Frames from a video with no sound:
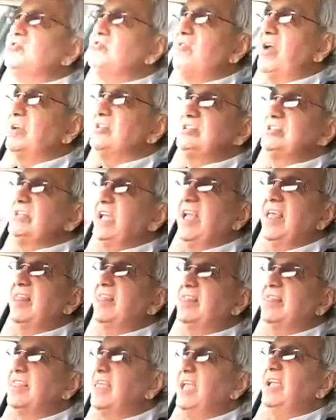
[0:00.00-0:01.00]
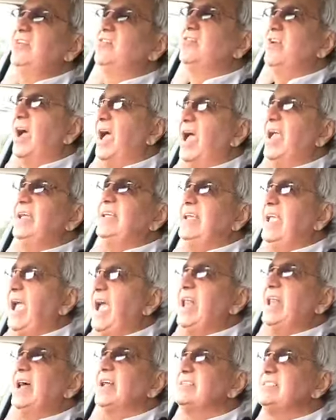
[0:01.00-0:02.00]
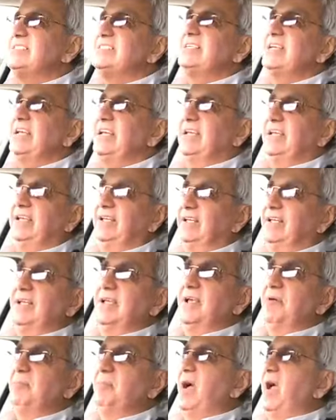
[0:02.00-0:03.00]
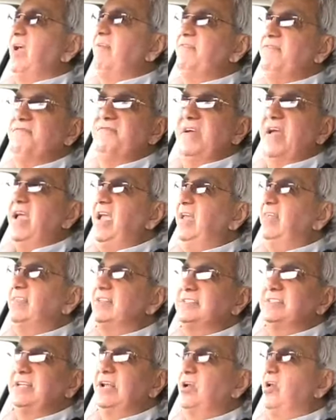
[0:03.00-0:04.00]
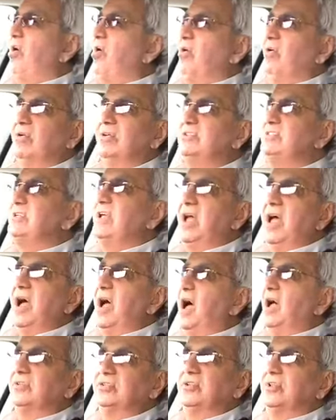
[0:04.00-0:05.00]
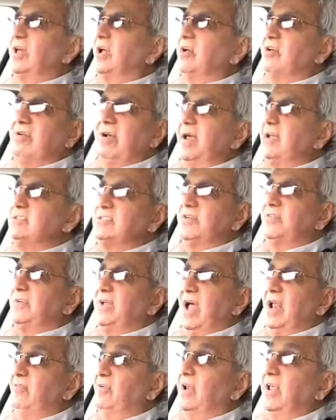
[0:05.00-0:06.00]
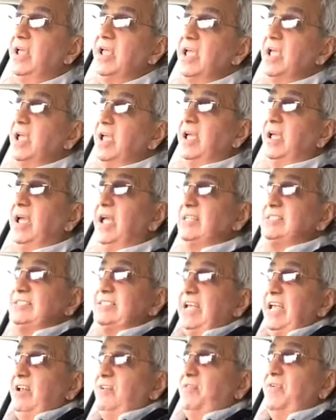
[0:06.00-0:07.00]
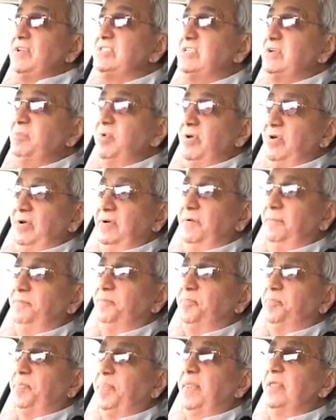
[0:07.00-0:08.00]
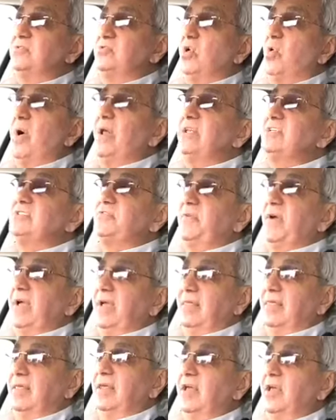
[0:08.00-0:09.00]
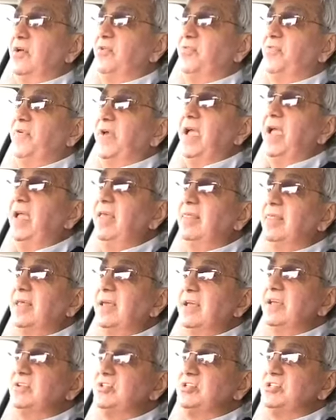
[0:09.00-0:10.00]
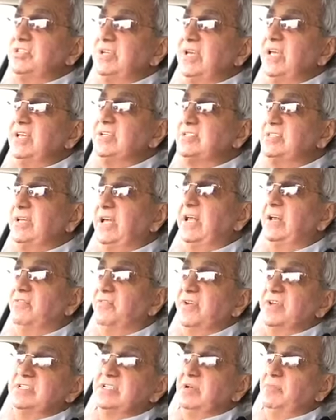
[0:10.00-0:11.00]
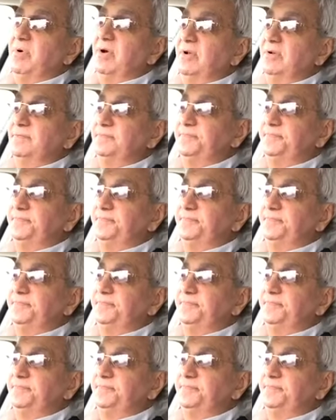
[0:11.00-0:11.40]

trust in things I cannot see my faith still holds unto the Christ of Calvary. It's the invisible. So, what is faith? Faith sees the invisible,